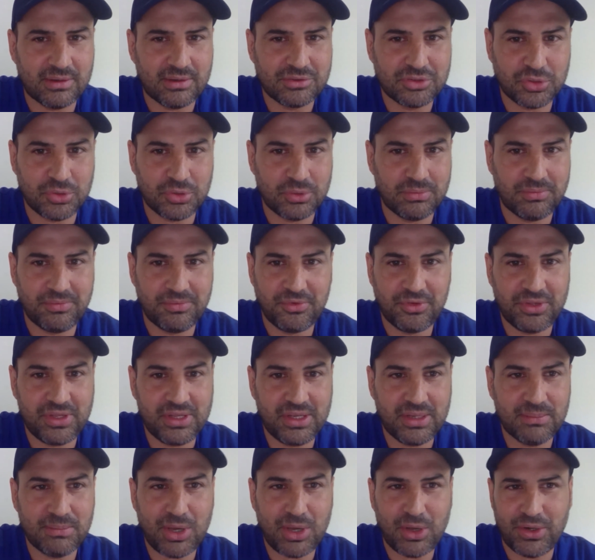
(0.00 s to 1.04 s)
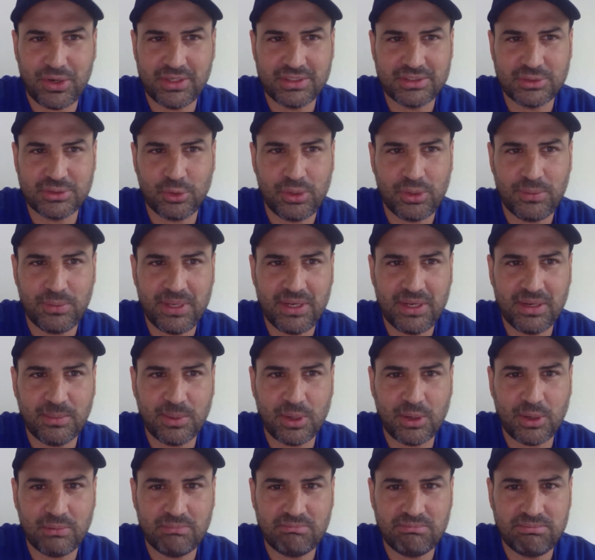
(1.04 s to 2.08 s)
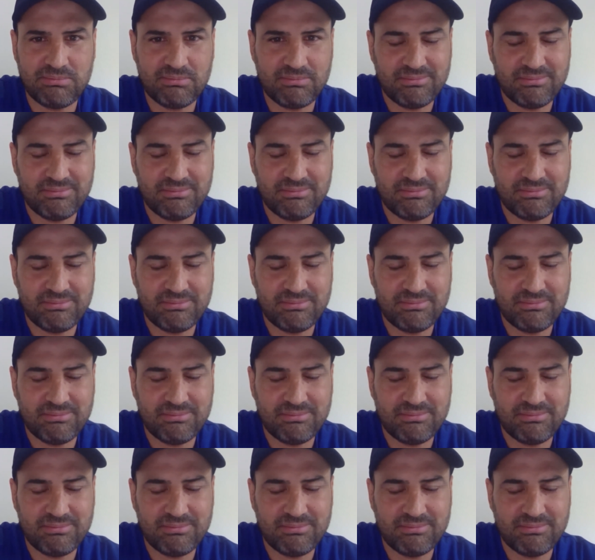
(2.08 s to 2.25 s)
So if you think about it, it's only been about